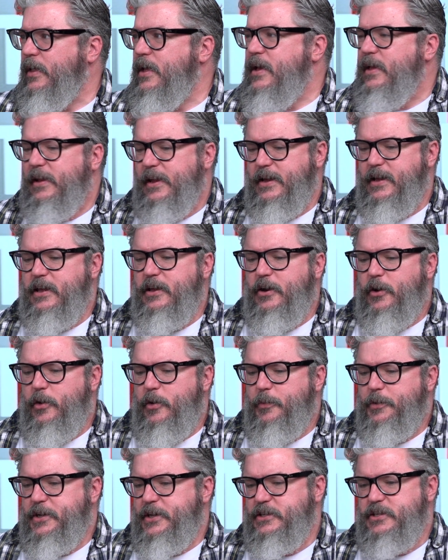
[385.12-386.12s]
Mm-hmm. Like you
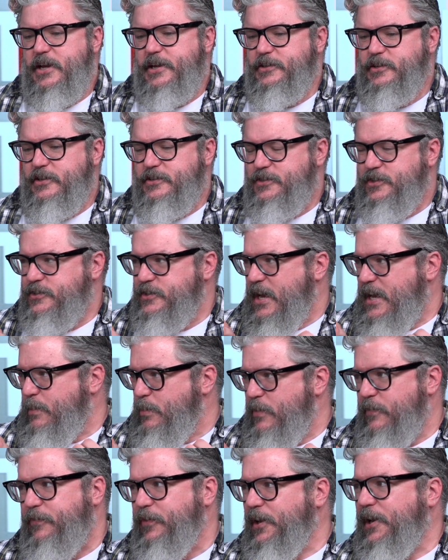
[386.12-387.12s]
know it, it, it's designed to
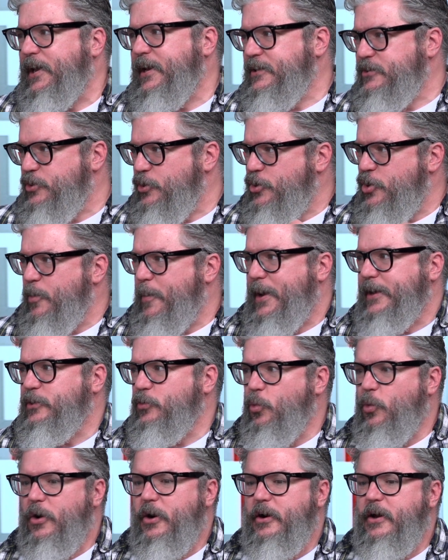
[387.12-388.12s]
be filling, so you can go back
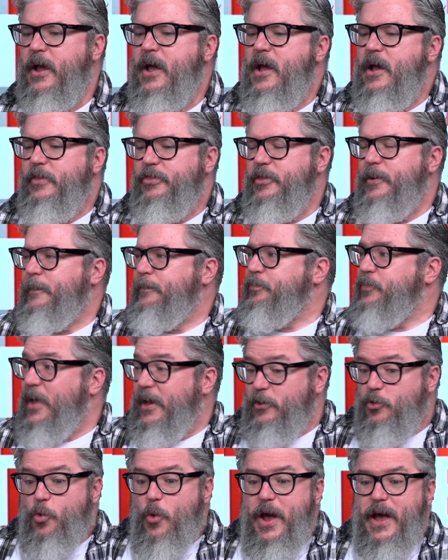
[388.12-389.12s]
to work and quick
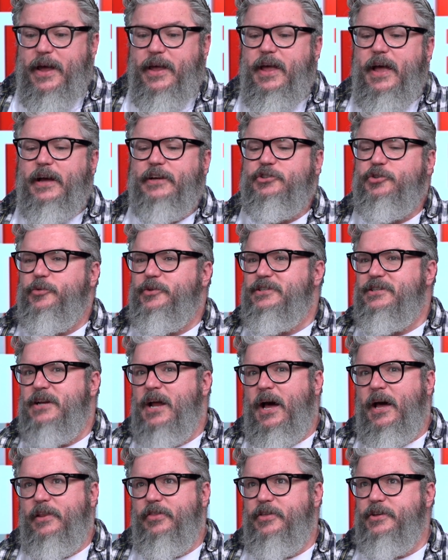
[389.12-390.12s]
and quick. Yeah, so it's
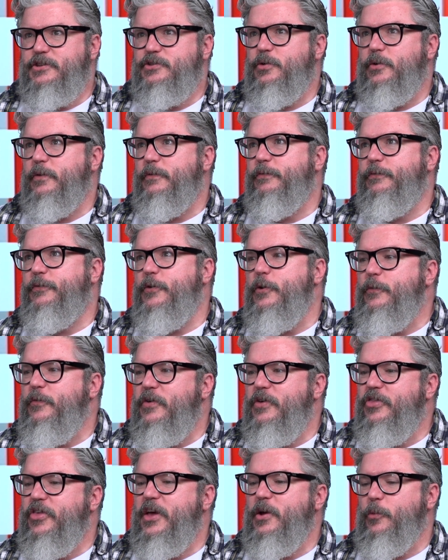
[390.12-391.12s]
not this sort of
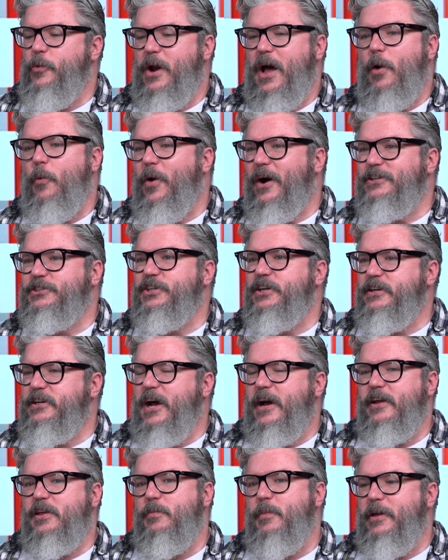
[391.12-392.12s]
foofy thing. We're not watching a
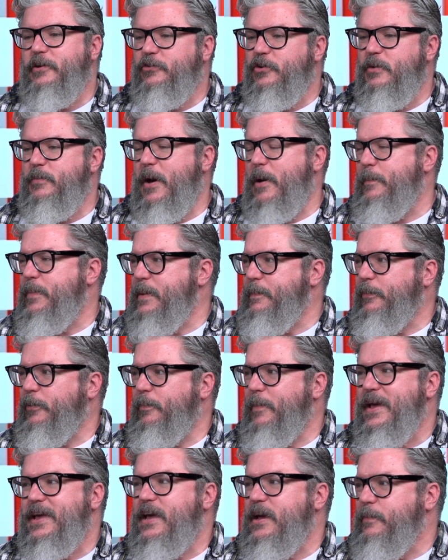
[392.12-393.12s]
documentary about people
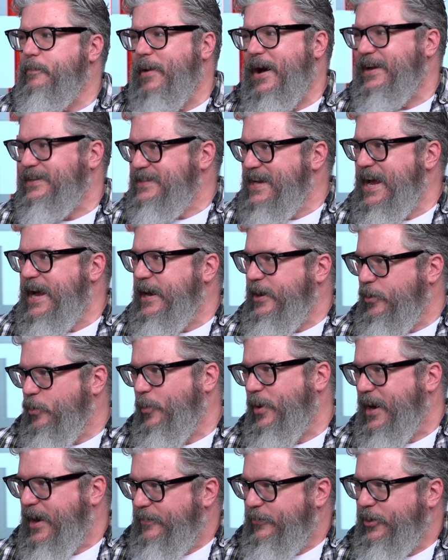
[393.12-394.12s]
making pate or
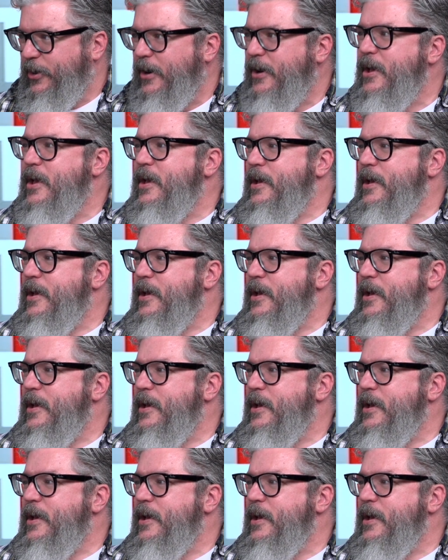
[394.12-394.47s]
whatever or